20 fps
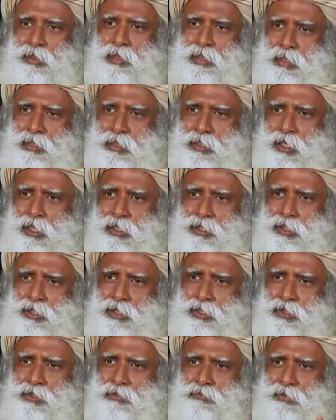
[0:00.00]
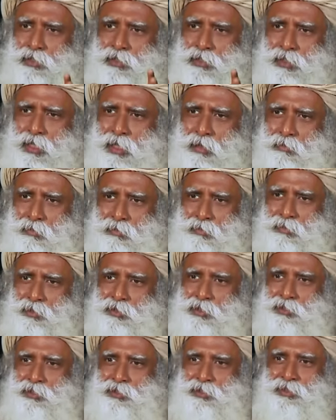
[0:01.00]
the intention is to fix them,
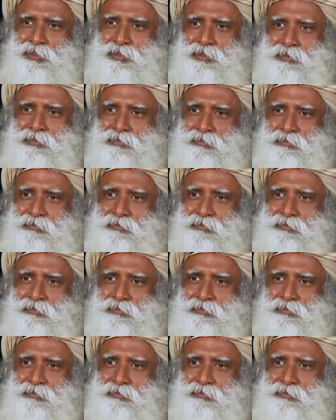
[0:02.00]
isn't it?